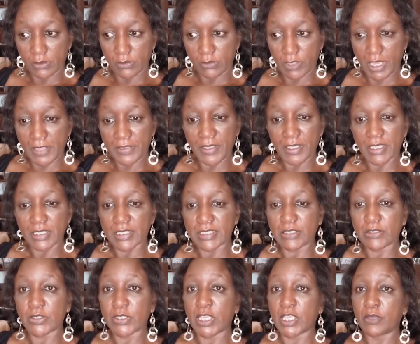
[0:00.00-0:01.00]
I think it has
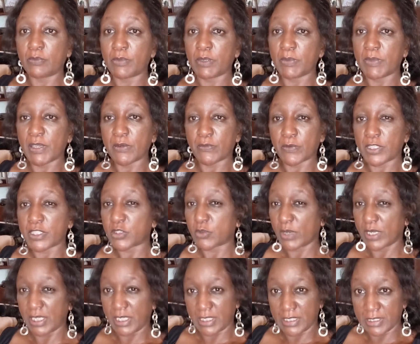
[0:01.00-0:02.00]
also helped me make friends quite
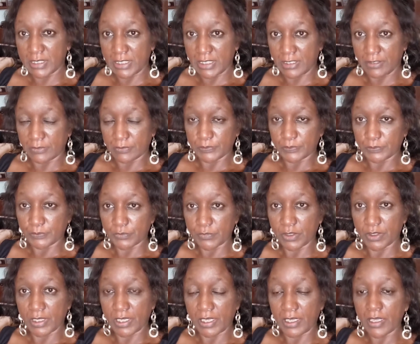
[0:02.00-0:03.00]
easily.
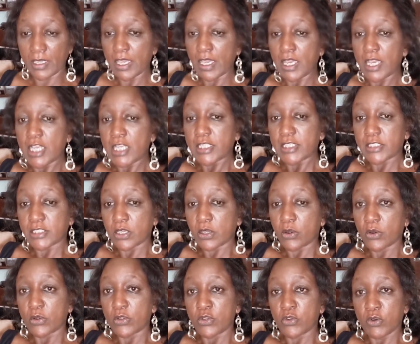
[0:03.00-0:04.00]
Okay, so
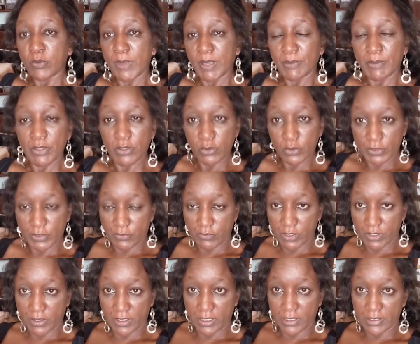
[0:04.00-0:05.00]
you remember those three
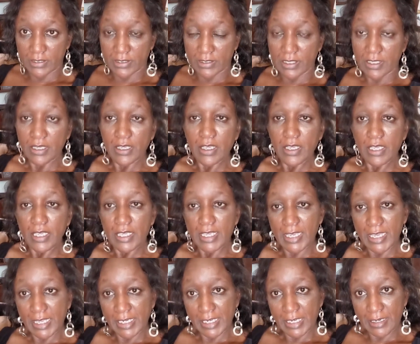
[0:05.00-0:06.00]
things:
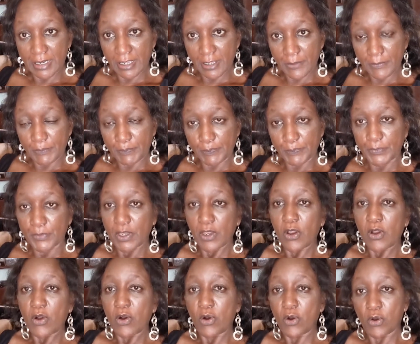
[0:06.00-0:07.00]
iganira,
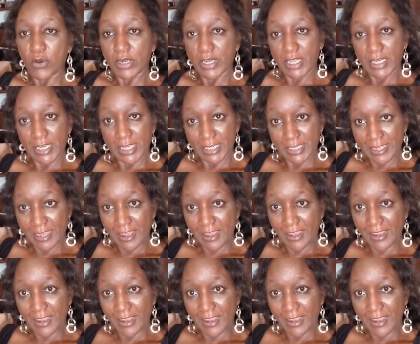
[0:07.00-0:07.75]
horereria,